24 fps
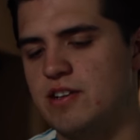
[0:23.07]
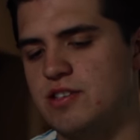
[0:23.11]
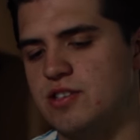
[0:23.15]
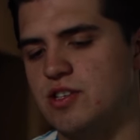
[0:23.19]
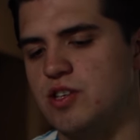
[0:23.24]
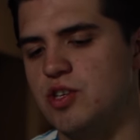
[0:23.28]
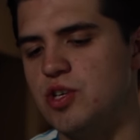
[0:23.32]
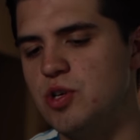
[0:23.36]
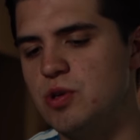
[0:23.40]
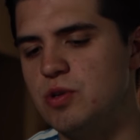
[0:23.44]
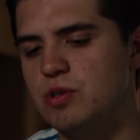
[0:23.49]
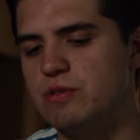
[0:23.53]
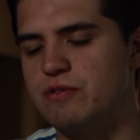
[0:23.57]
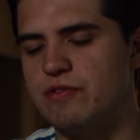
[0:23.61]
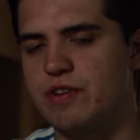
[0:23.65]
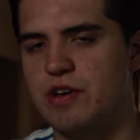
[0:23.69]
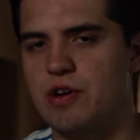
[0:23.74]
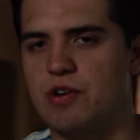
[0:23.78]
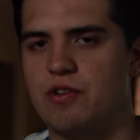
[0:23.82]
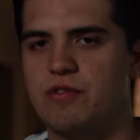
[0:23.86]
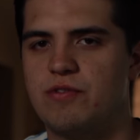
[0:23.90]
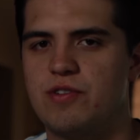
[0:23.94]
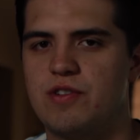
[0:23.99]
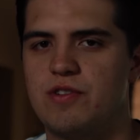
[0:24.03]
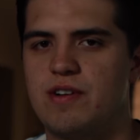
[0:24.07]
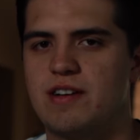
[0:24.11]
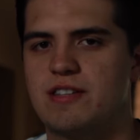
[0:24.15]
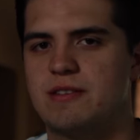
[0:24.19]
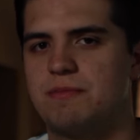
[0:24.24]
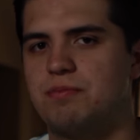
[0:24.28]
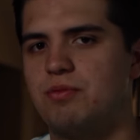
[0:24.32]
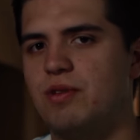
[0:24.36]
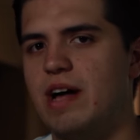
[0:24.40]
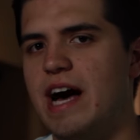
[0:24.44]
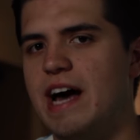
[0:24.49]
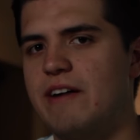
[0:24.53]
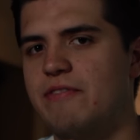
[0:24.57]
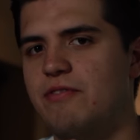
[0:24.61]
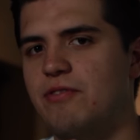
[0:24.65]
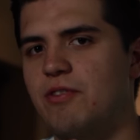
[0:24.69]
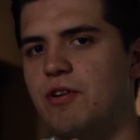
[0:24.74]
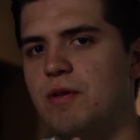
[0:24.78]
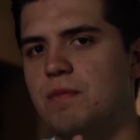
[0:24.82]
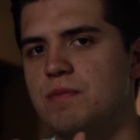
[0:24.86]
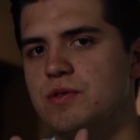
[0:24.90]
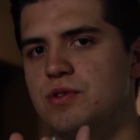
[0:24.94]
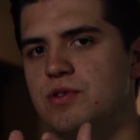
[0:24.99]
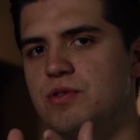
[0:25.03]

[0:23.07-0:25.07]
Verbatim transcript: us to use Vehicle View as a platform